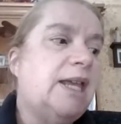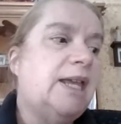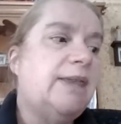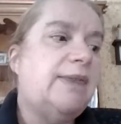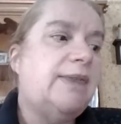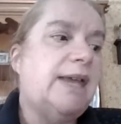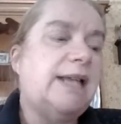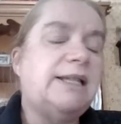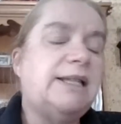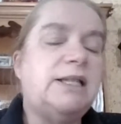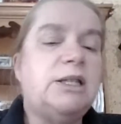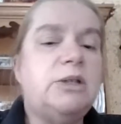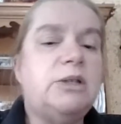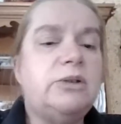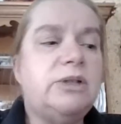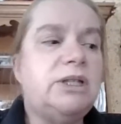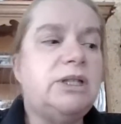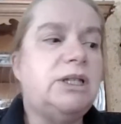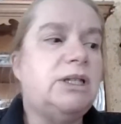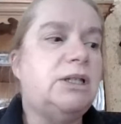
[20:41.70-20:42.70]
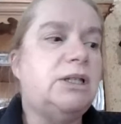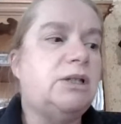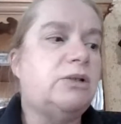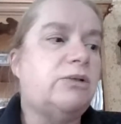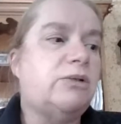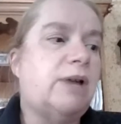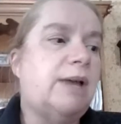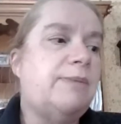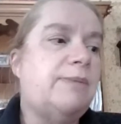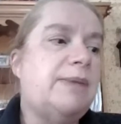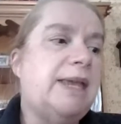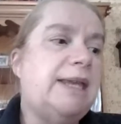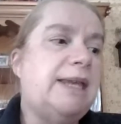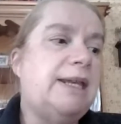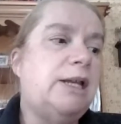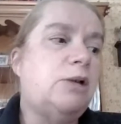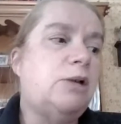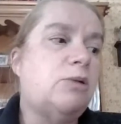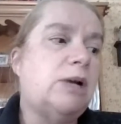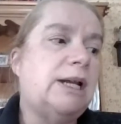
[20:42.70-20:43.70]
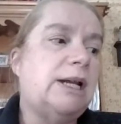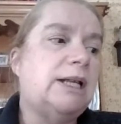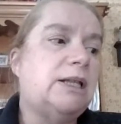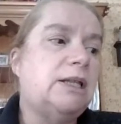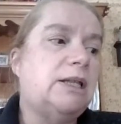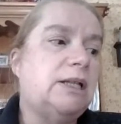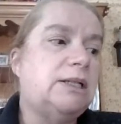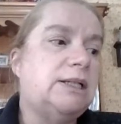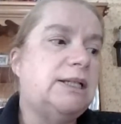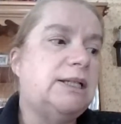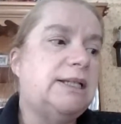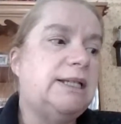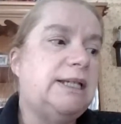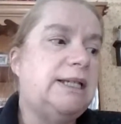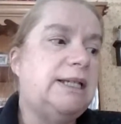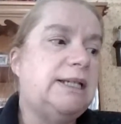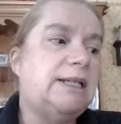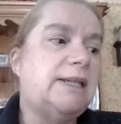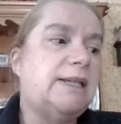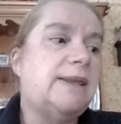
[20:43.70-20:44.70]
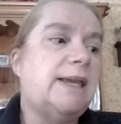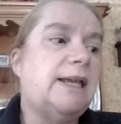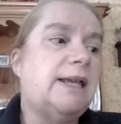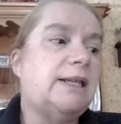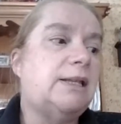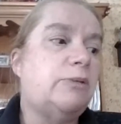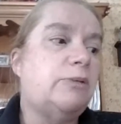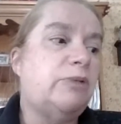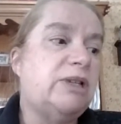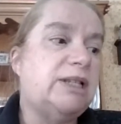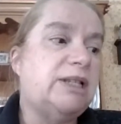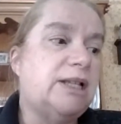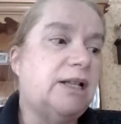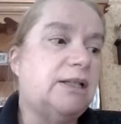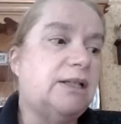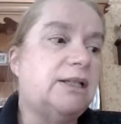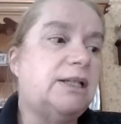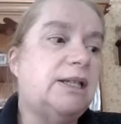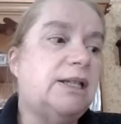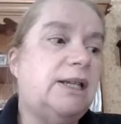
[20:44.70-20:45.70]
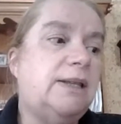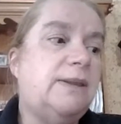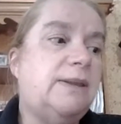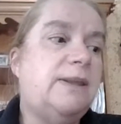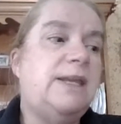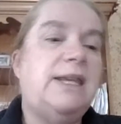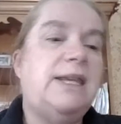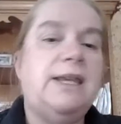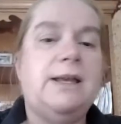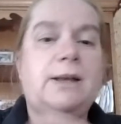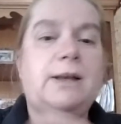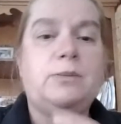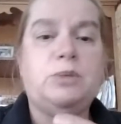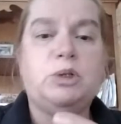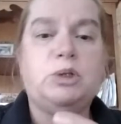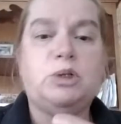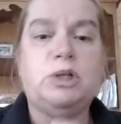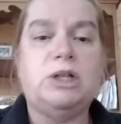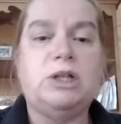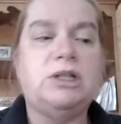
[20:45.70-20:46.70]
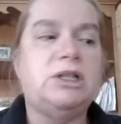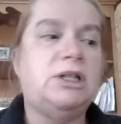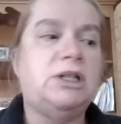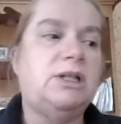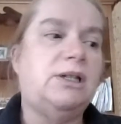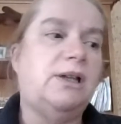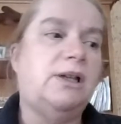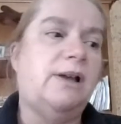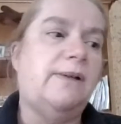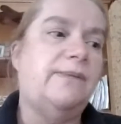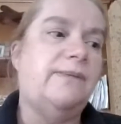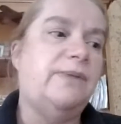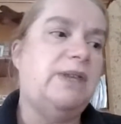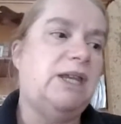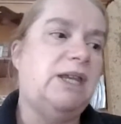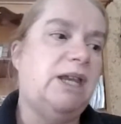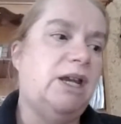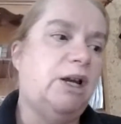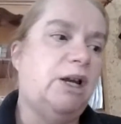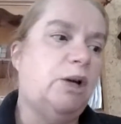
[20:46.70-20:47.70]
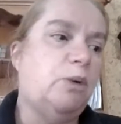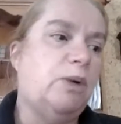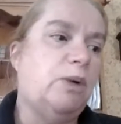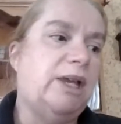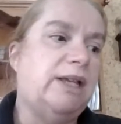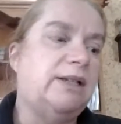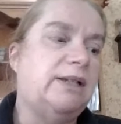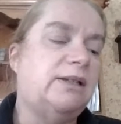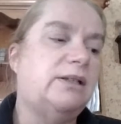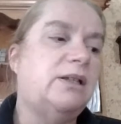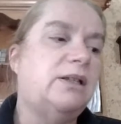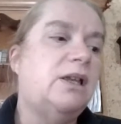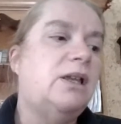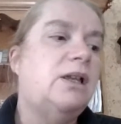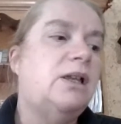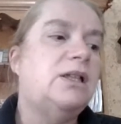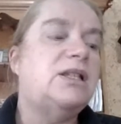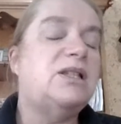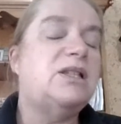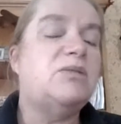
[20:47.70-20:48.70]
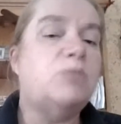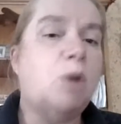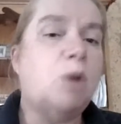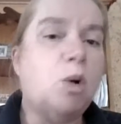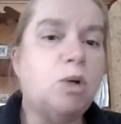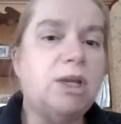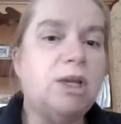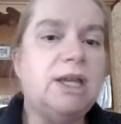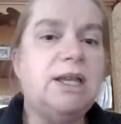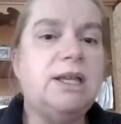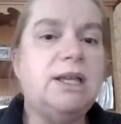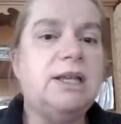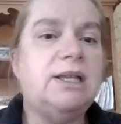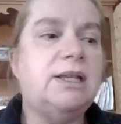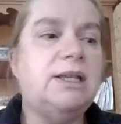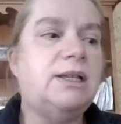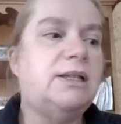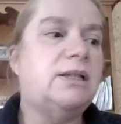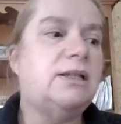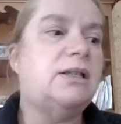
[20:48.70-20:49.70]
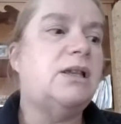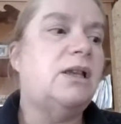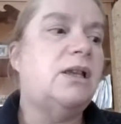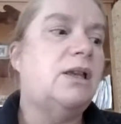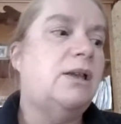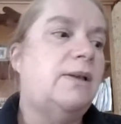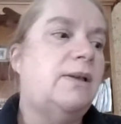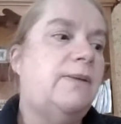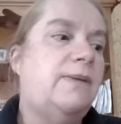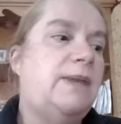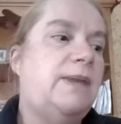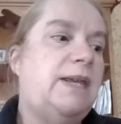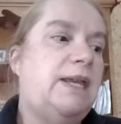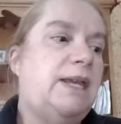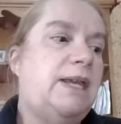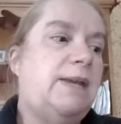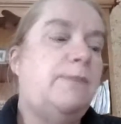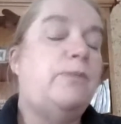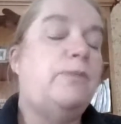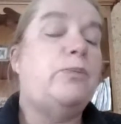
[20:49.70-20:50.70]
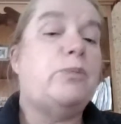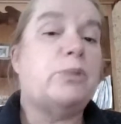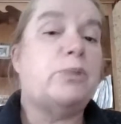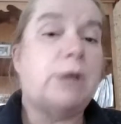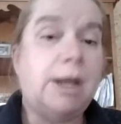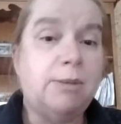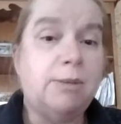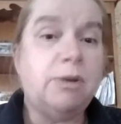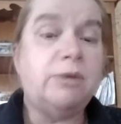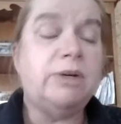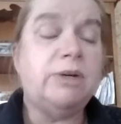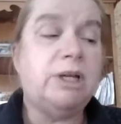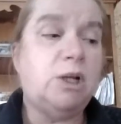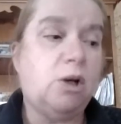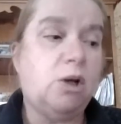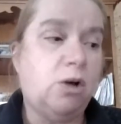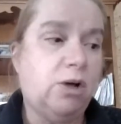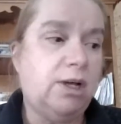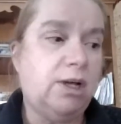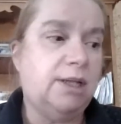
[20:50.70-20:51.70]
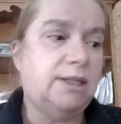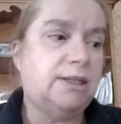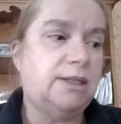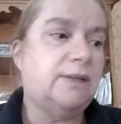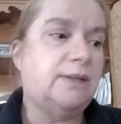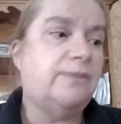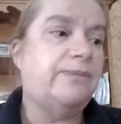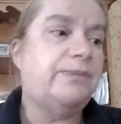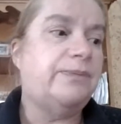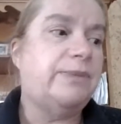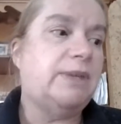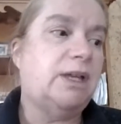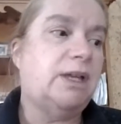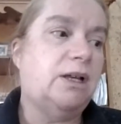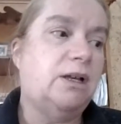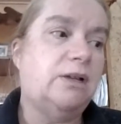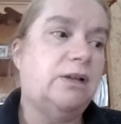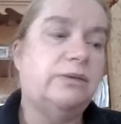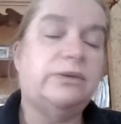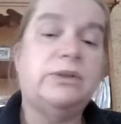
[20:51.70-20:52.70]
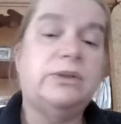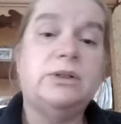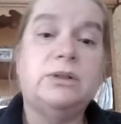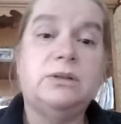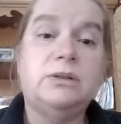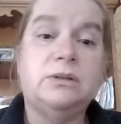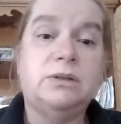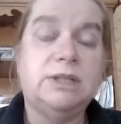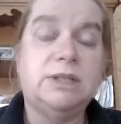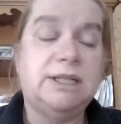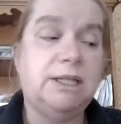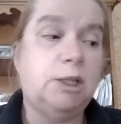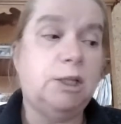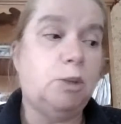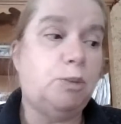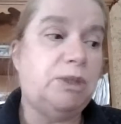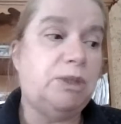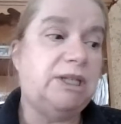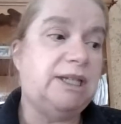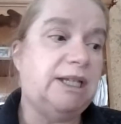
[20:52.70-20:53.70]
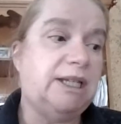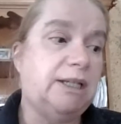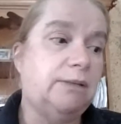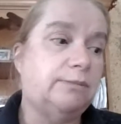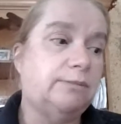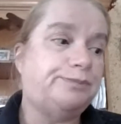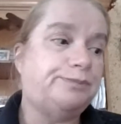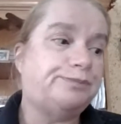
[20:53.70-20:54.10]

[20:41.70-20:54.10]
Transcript: That's used to describe any chronic lung disease that results in the obstruction of the airways. Smoking is the primary cause of COPD.